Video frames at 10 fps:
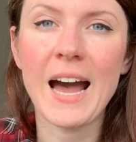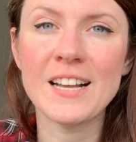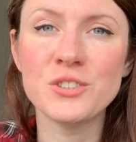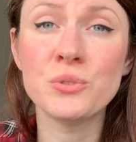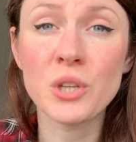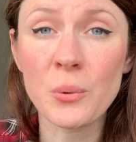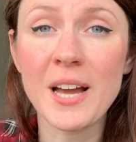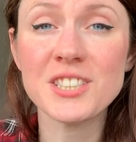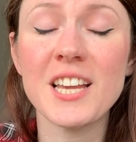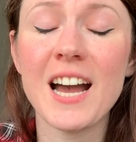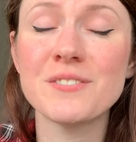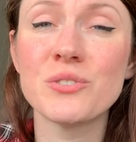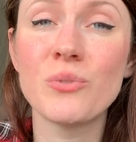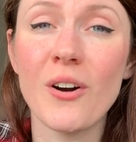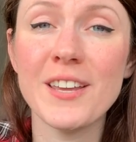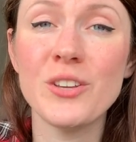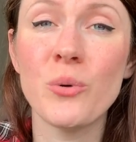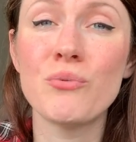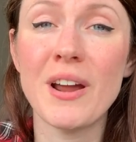And you don't actually have to write your